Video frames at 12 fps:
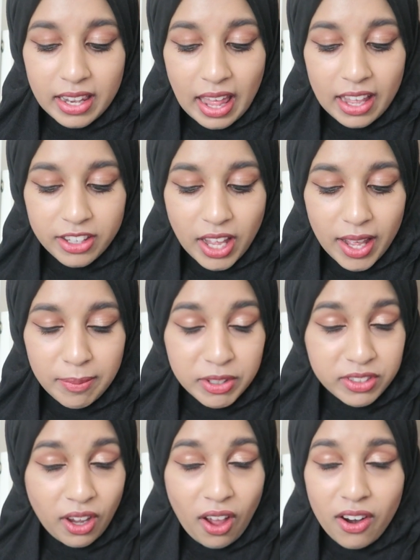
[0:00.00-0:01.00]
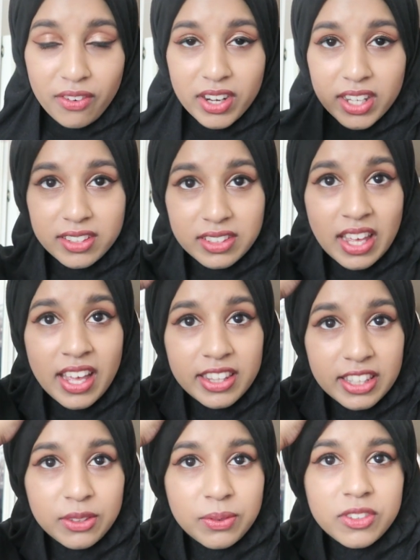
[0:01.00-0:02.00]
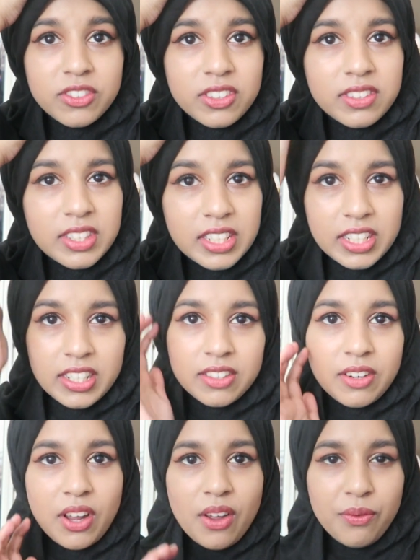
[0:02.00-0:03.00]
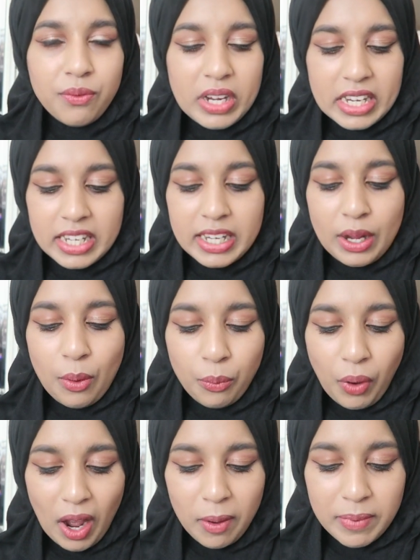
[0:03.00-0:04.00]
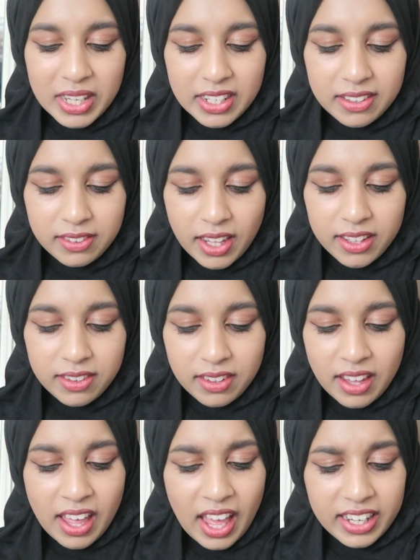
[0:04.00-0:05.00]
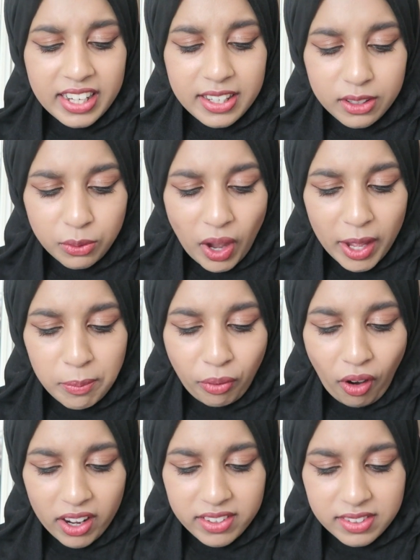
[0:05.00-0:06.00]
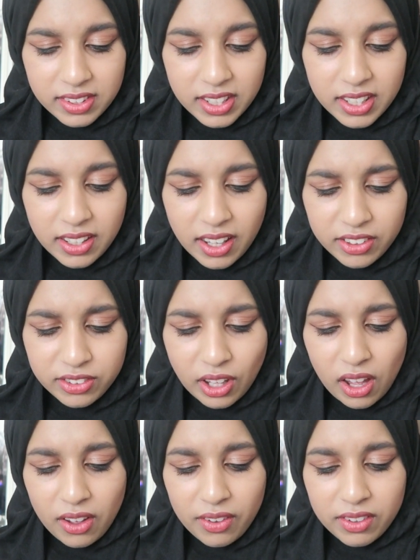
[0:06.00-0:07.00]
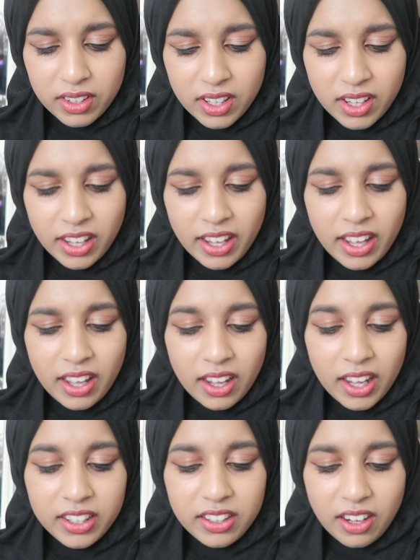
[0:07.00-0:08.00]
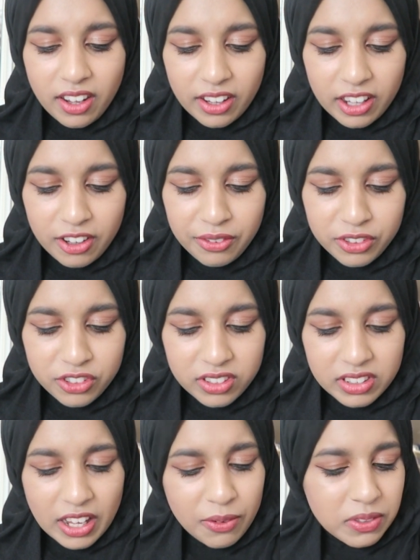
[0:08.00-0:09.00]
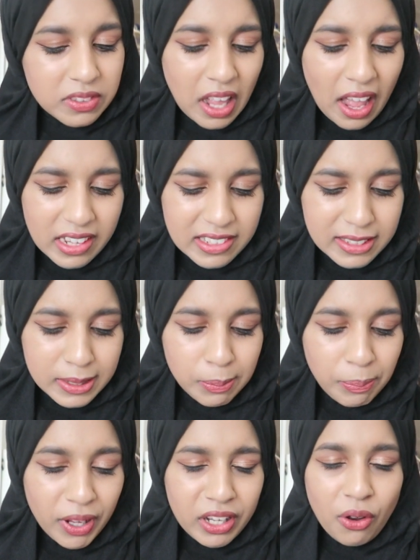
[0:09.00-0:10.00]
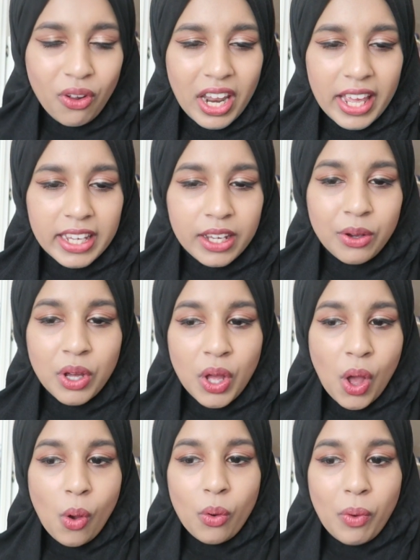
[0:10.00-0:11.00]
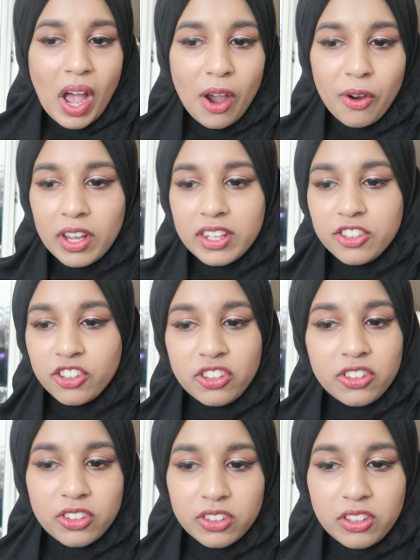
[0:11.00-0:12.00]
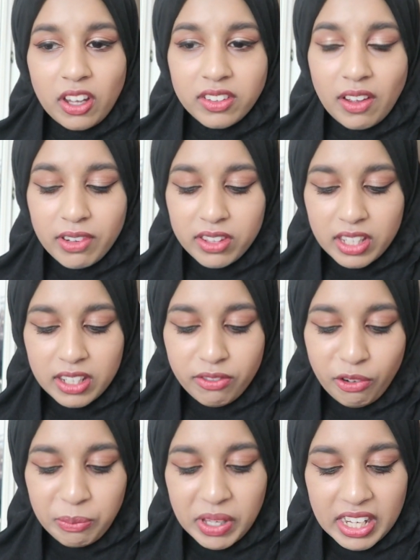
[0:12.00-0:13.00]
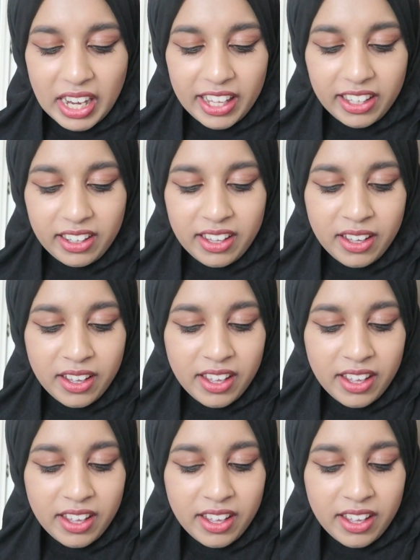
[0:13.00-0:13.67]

mascaras. This one just didn't really wow me in a sense. And it is quite pricey. So, I don't know. It was nice, but not like, wow, it just does everything for me. Like,